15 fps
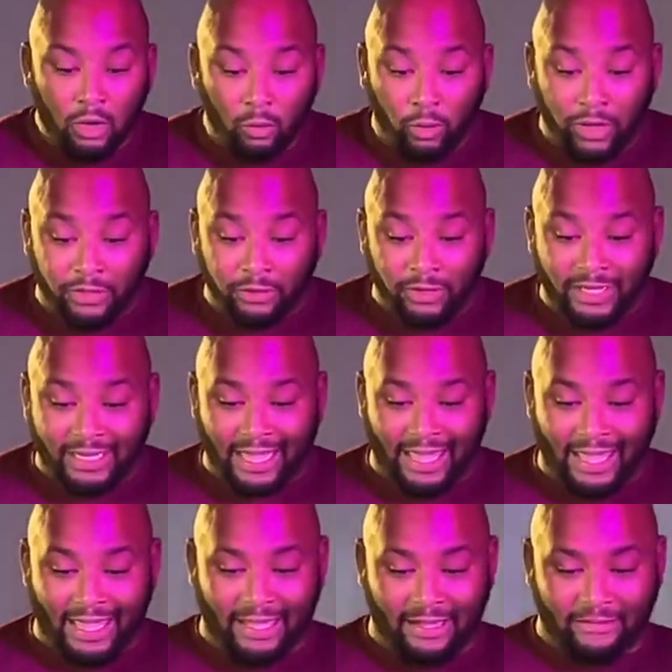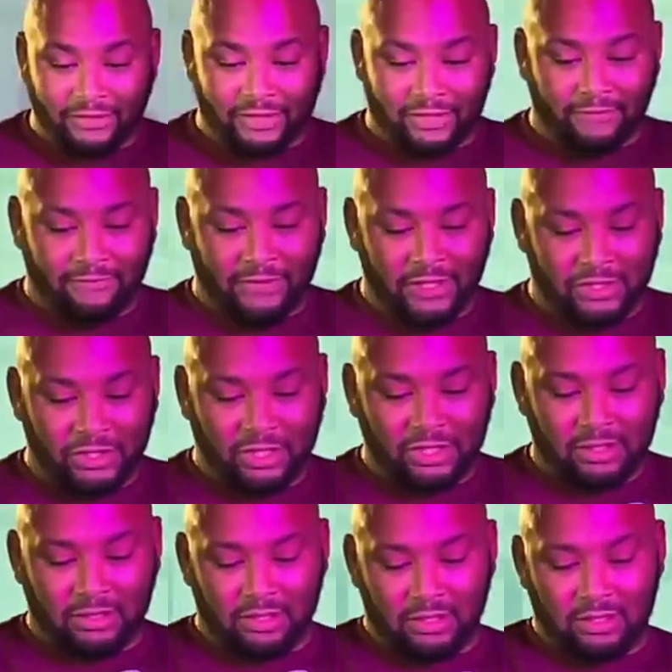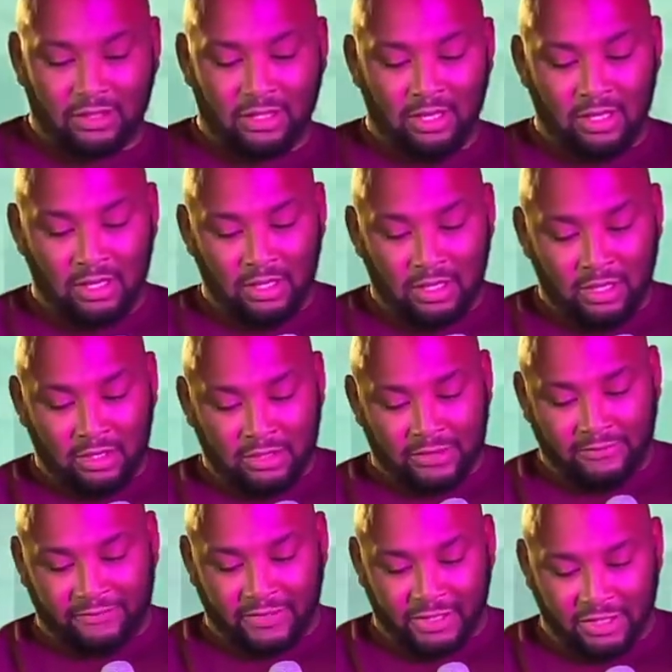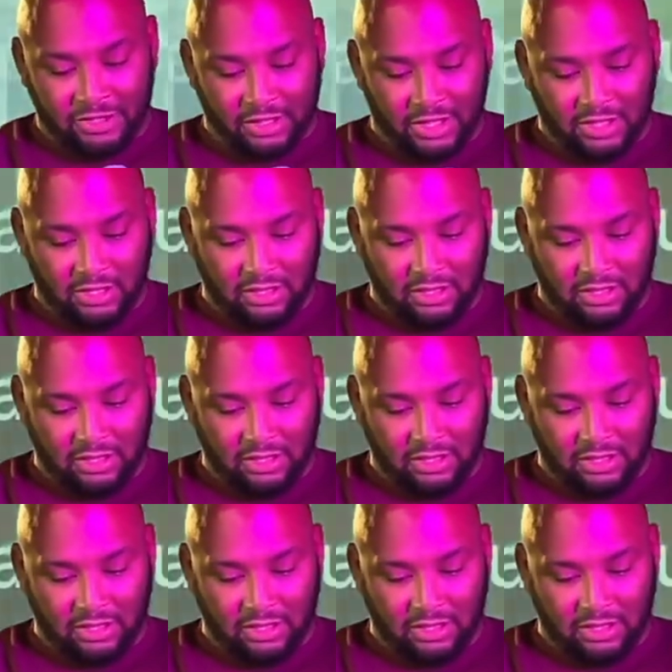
whether he have sufficient to finish it?